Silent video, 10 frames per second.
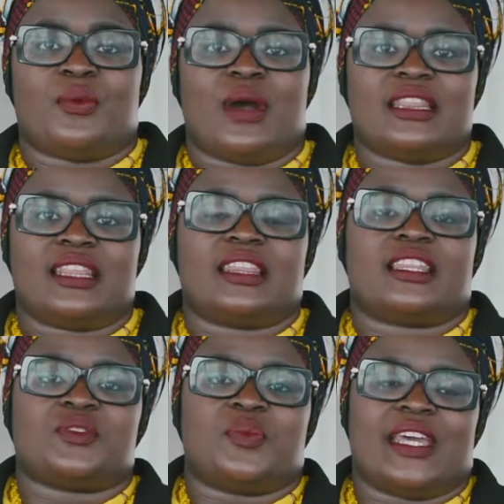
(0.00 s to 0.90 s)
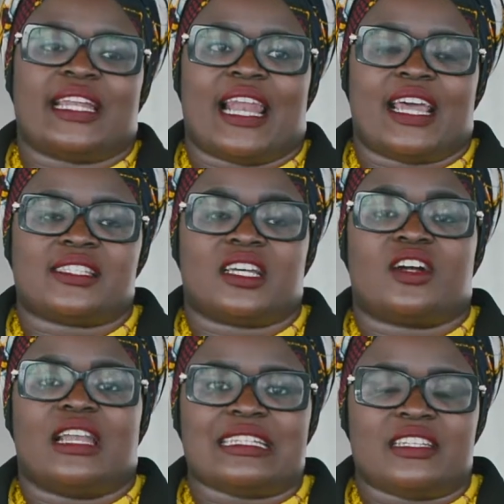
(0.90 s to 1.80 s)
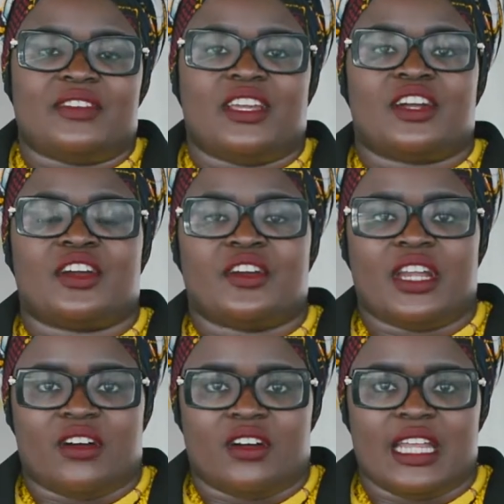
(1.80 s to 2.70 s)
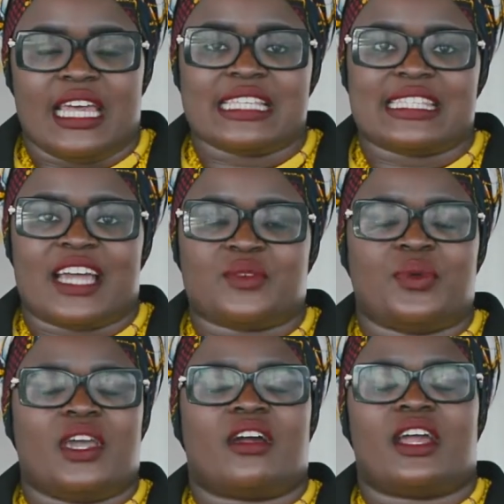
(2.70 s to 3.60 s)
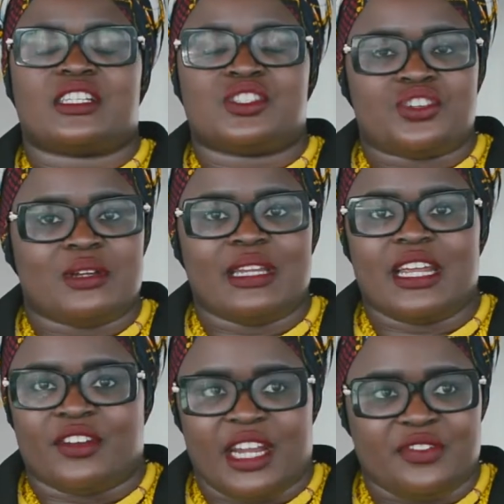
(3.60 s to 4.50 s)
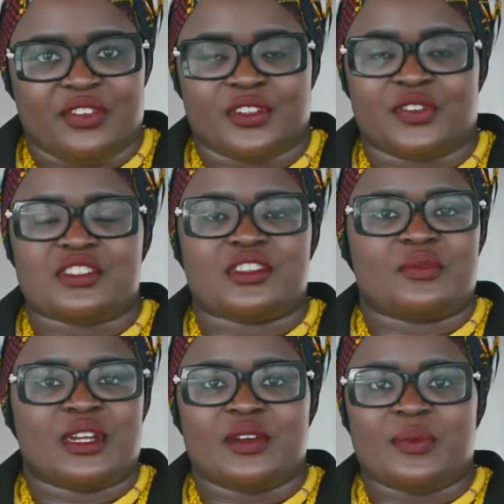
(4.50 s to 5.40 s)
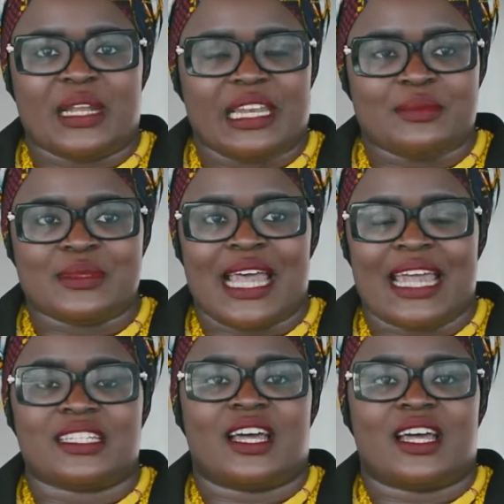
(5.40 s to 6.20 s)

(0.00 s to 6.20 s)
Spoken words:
one thing that we at Lysa collectively agree on is that we are extremely grateful for Serena Williams and